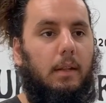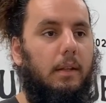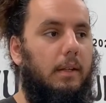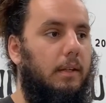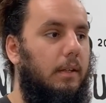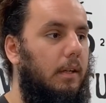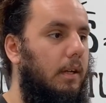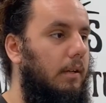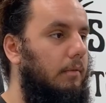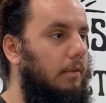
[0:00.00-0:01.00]
The
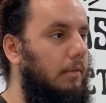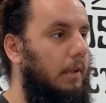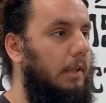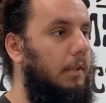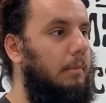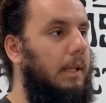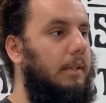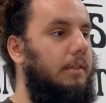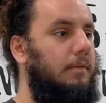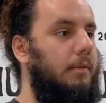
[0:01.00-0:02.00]
referring
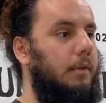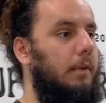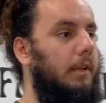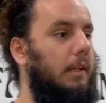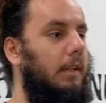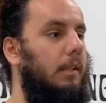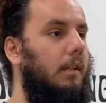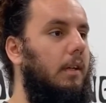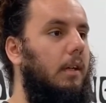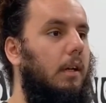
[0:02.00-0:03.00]
domains for
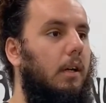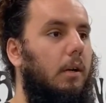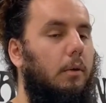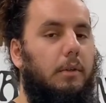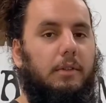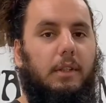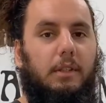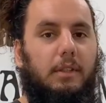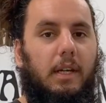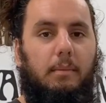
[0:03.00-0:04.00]
the orders that
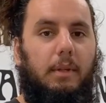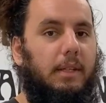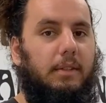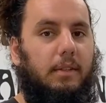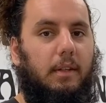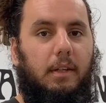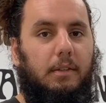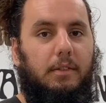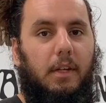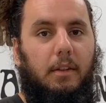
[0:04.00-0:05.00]
just got placed,
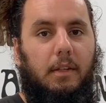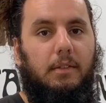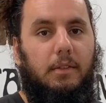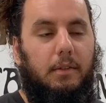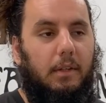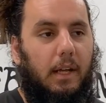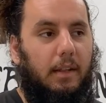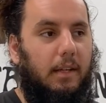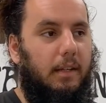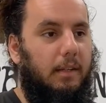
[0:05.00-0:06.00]
there's nothing. So I
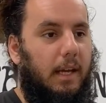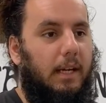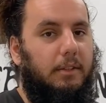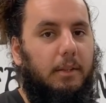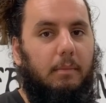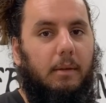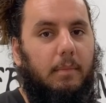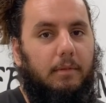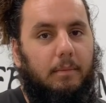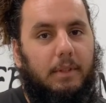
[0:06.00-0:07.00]
think it actually might
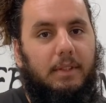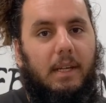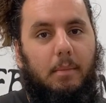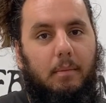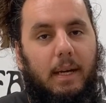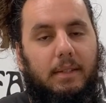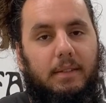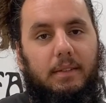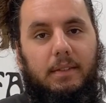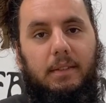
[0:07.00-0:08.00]
be from the sample
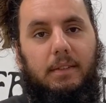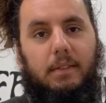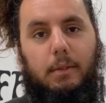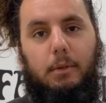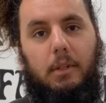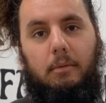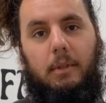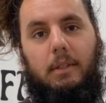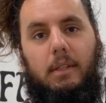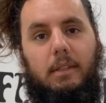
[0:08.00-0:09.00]
boxes, since usually
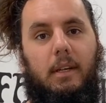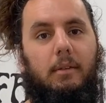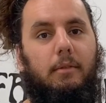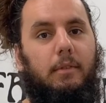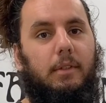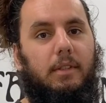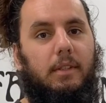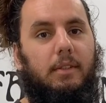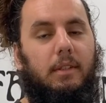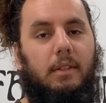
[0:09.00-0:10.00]
when TikTok refers
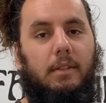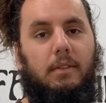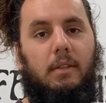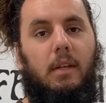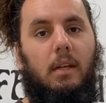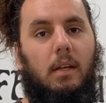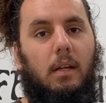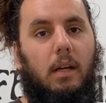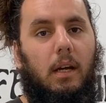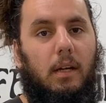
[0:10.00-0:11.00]
us, it does
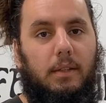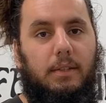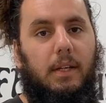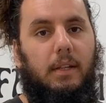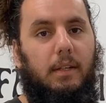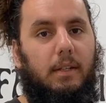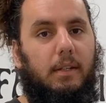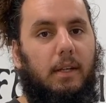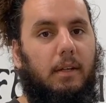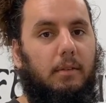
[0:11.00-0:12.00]
say that
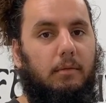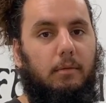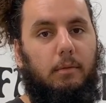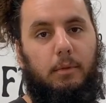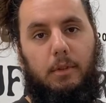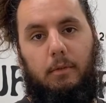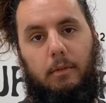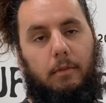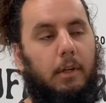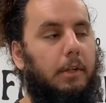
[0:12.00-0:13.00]
TikTok was the
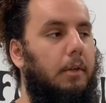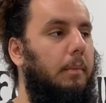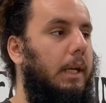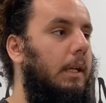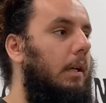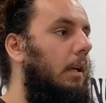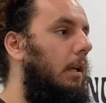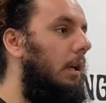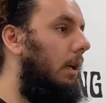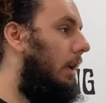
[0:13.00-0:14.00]
referring domain.
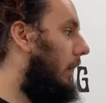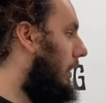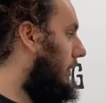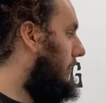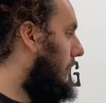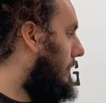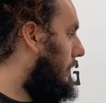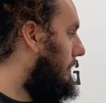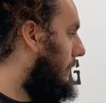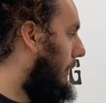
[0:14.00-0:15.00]

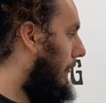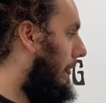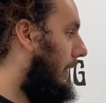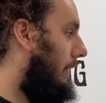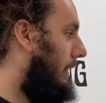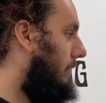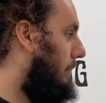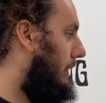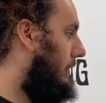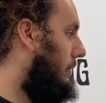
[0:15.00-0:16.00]
So that's
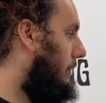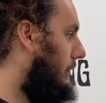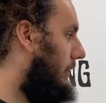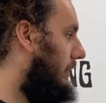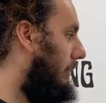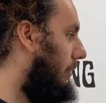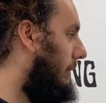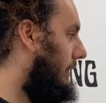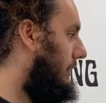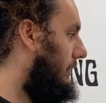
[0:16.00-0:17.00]
pretty cool. The sample
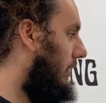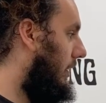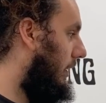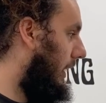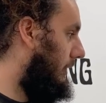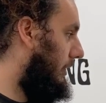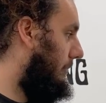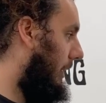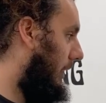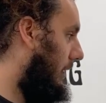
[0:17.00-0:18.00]
boxes are actually
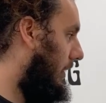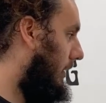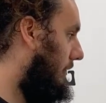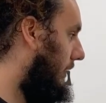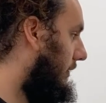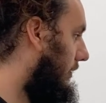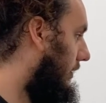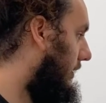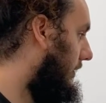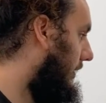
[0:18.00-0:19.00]
paying off. That's
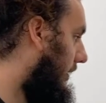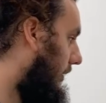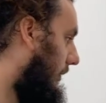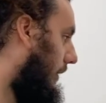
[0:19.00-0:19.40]
good to see.